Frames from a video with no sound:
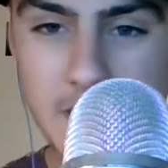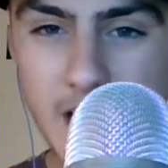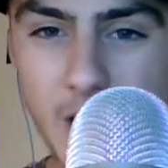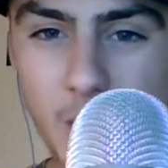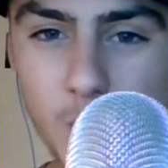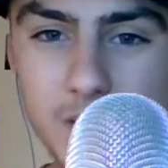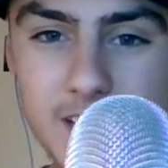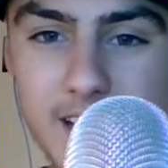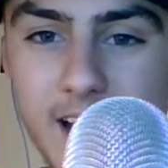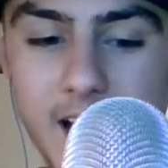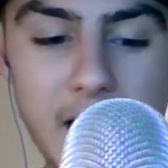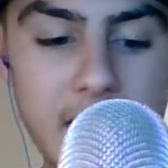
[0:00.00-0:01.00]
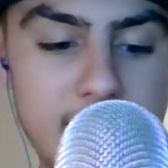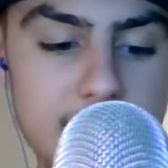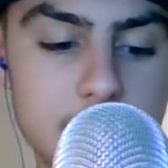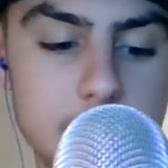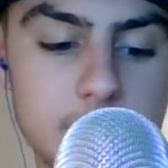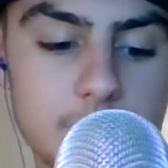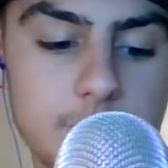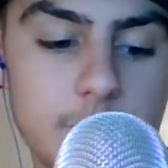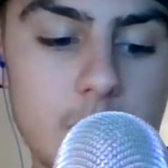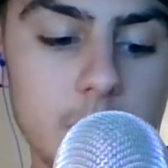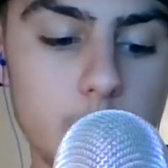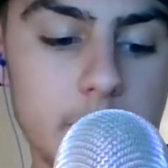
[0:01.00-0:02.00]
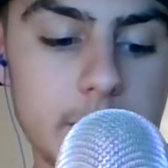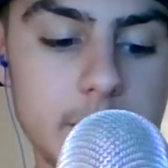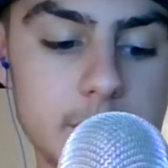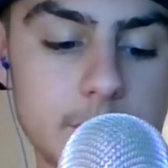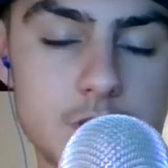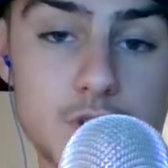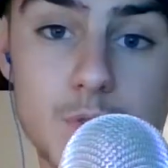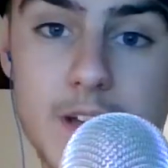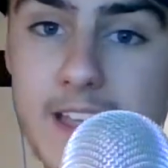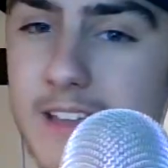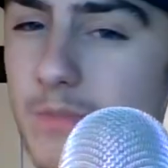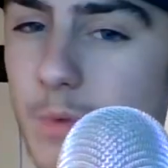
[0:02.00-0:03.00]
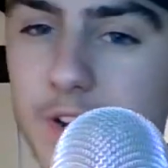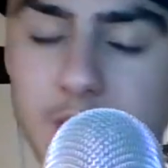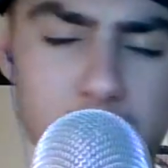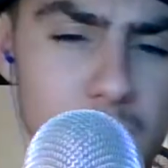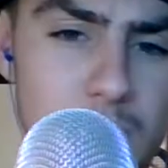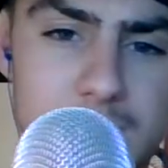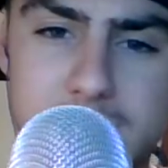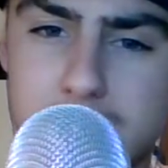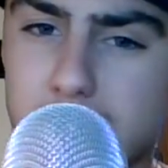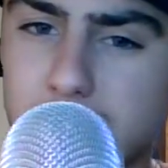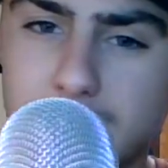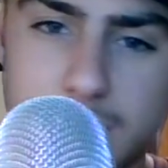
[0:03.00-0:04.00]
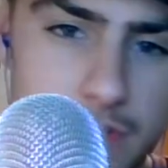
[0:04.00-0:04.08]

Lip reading: Now, I haven't been following the trade window as the